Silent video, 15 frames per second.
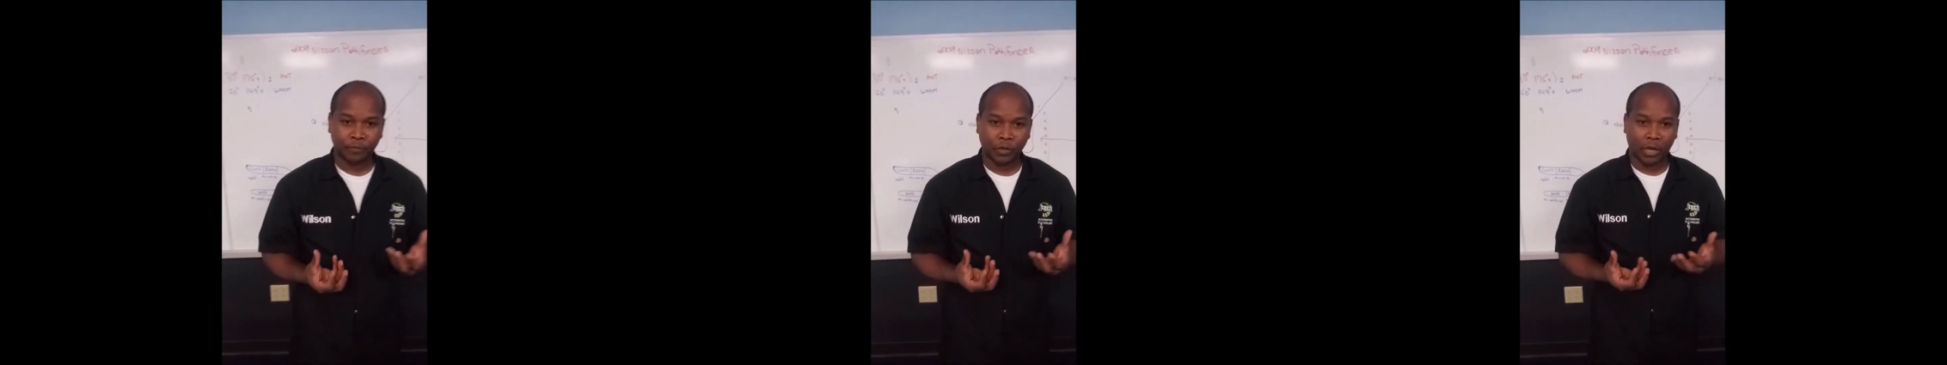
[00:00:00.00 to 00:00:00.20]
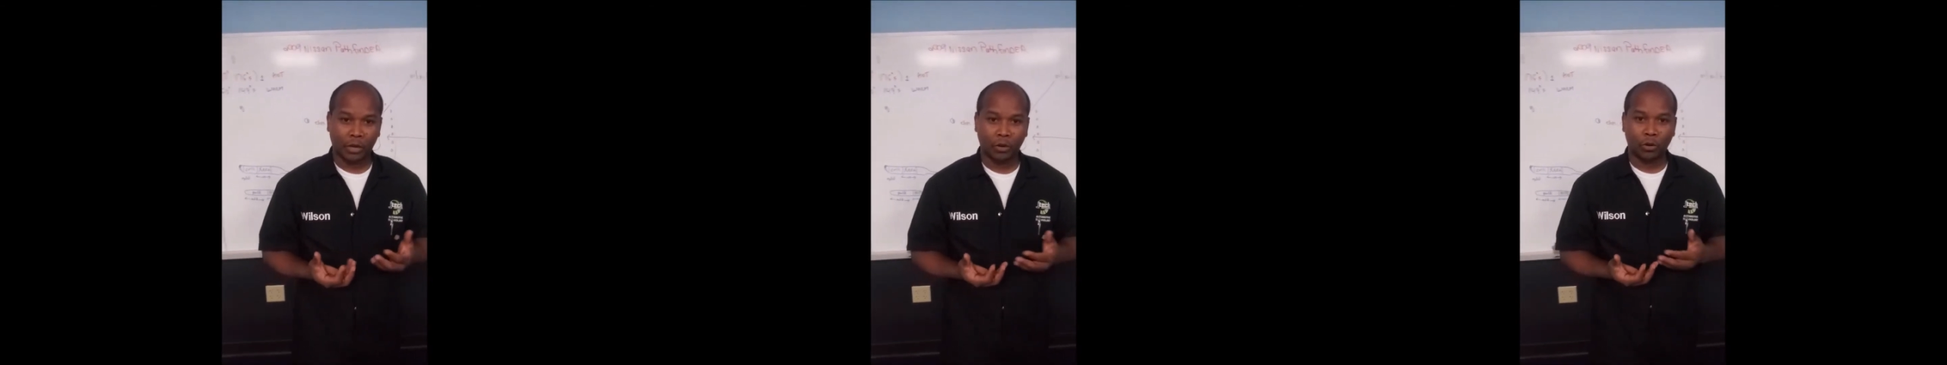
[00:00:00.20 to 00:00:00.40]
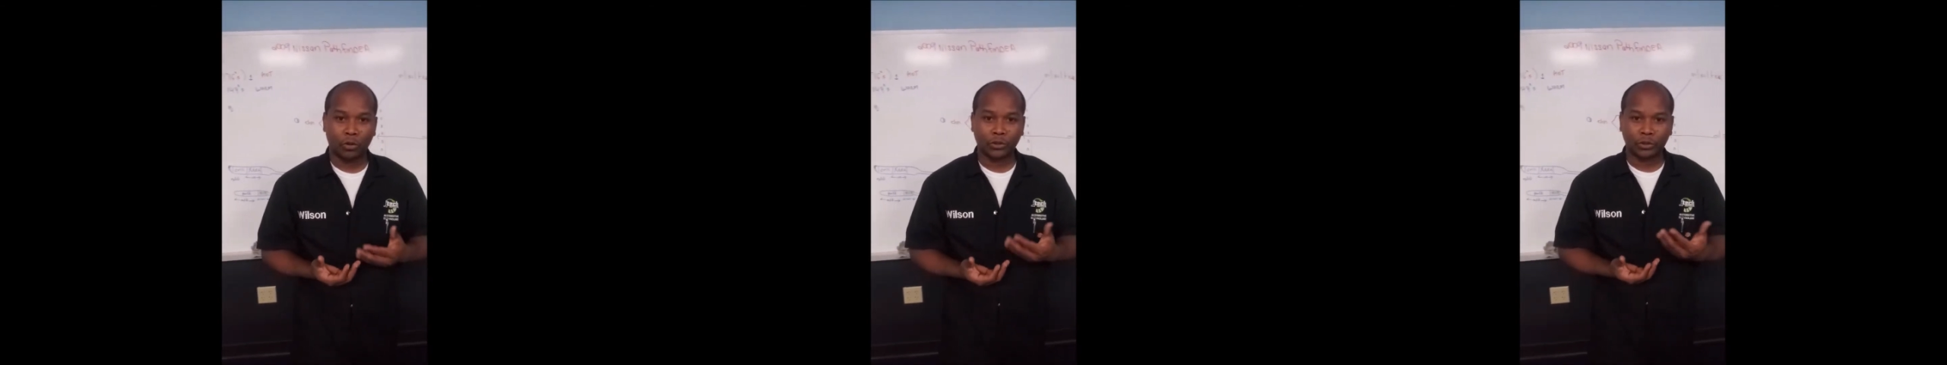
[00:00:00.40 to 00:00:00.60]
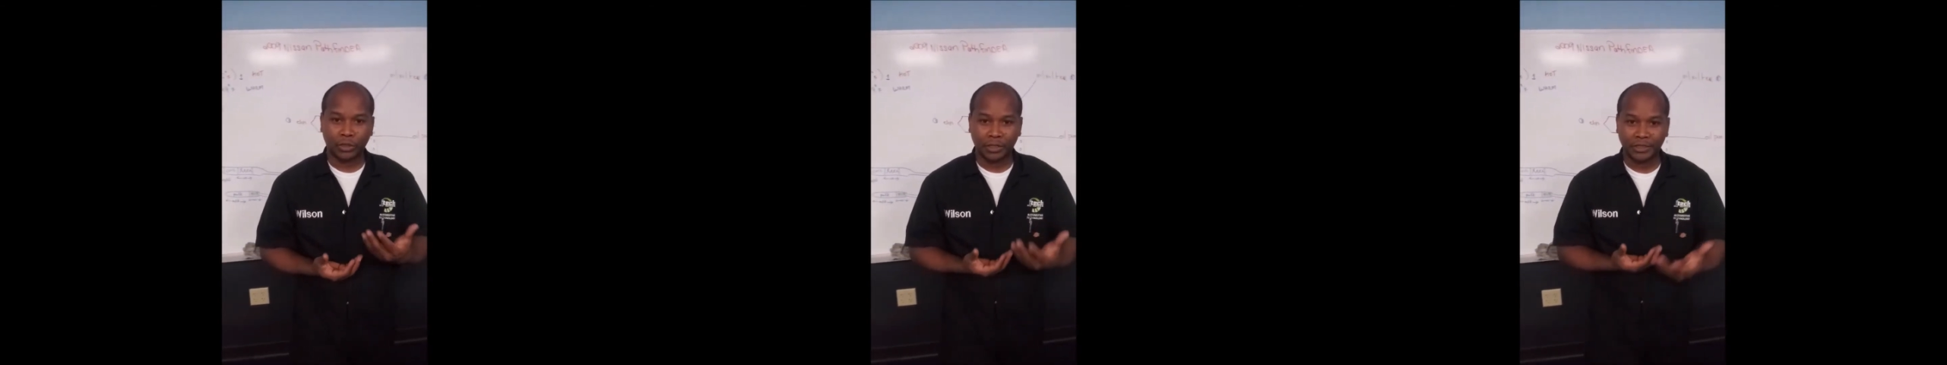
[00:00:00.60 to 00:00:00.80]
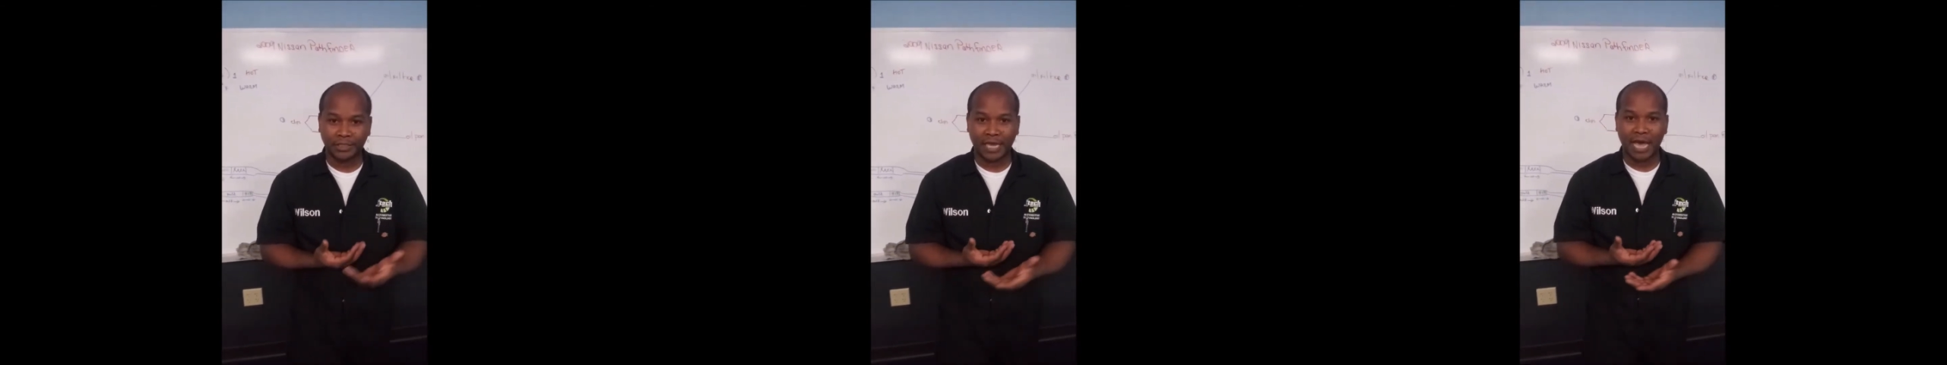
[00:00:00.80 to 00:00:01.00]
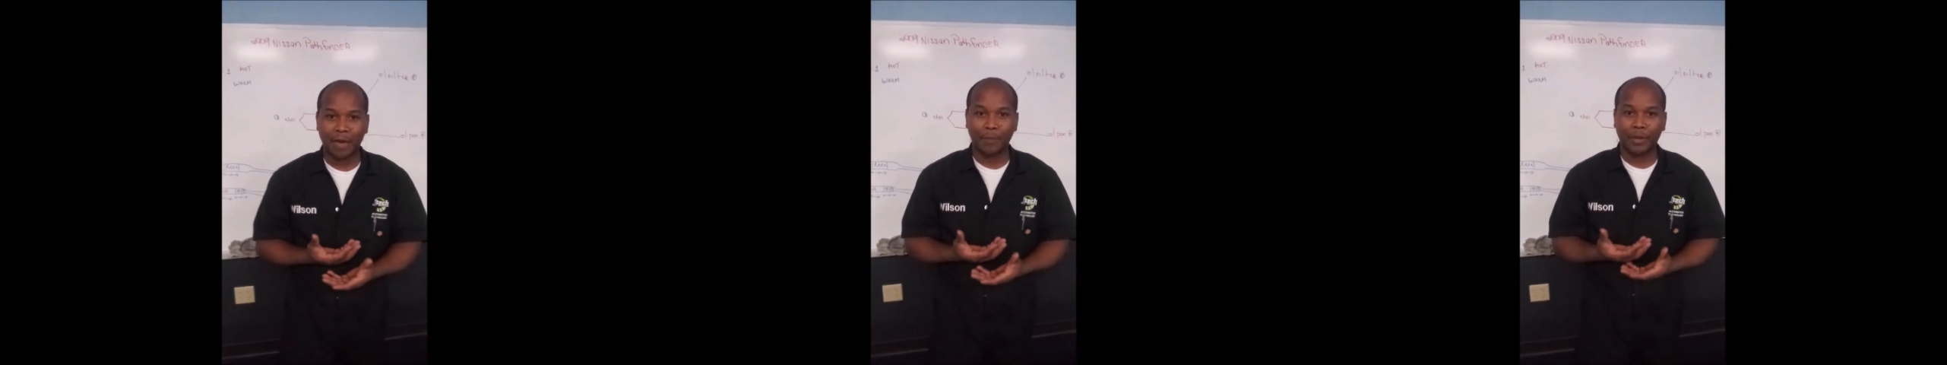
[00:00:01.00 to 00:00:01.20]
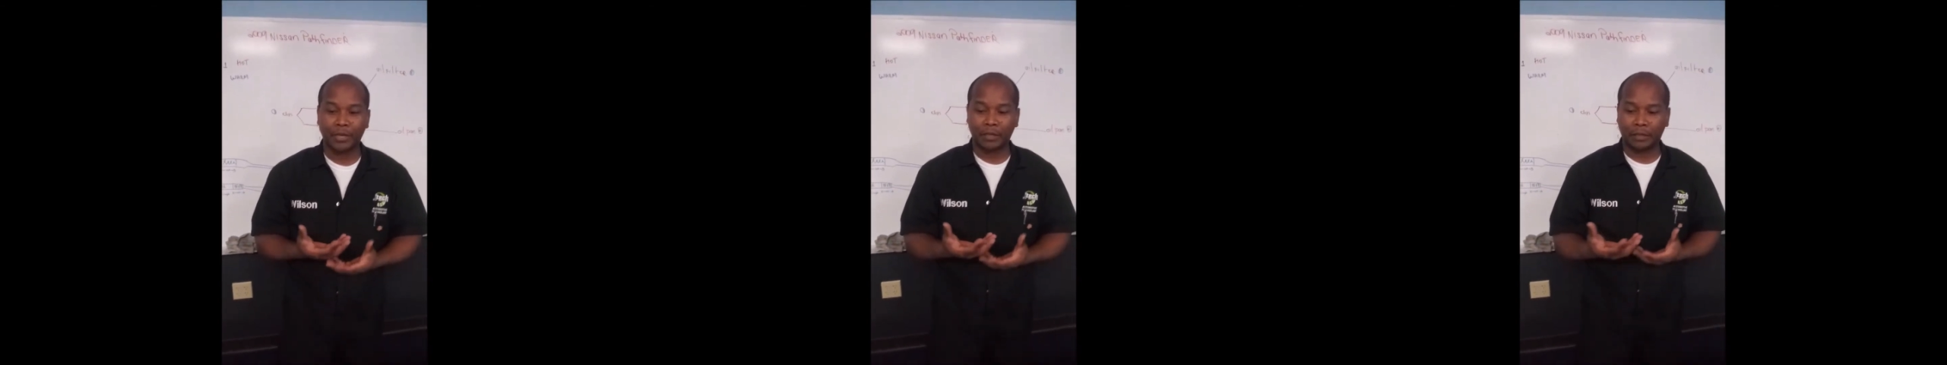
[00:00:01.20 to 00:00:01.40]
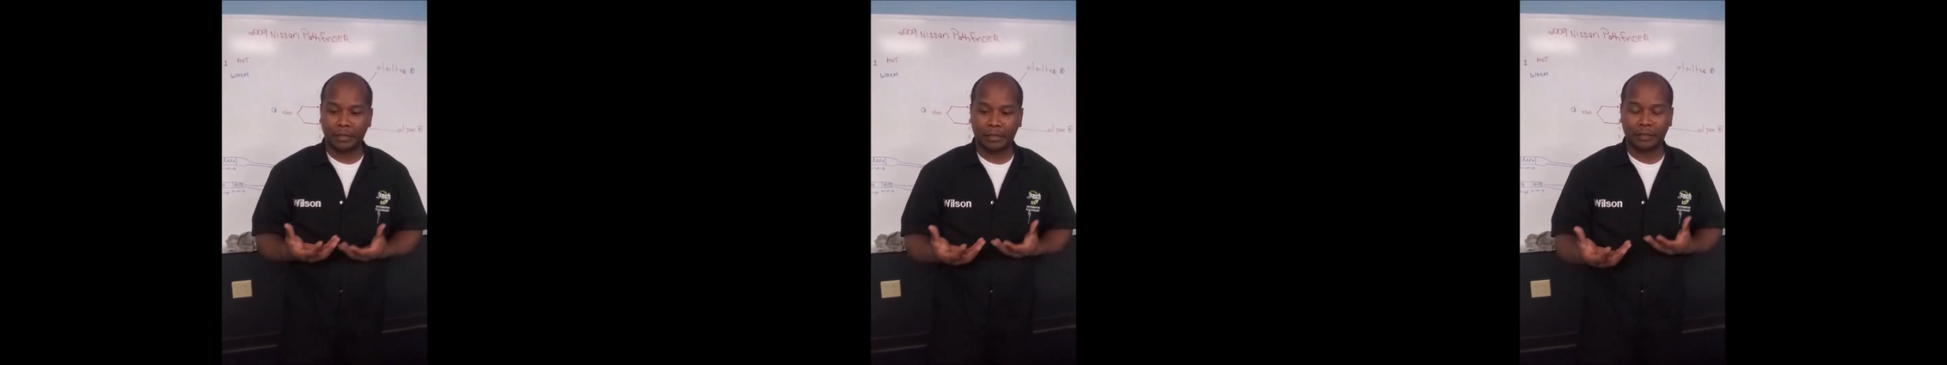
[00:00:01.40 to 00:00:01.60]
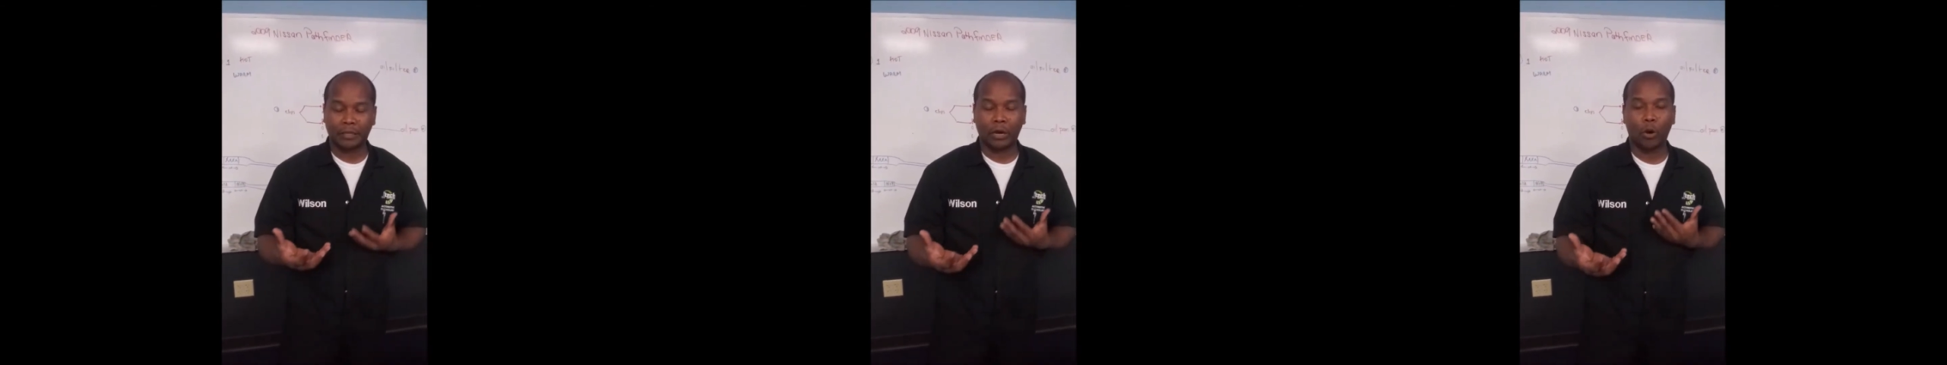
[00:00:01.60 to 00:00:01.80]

And also examine the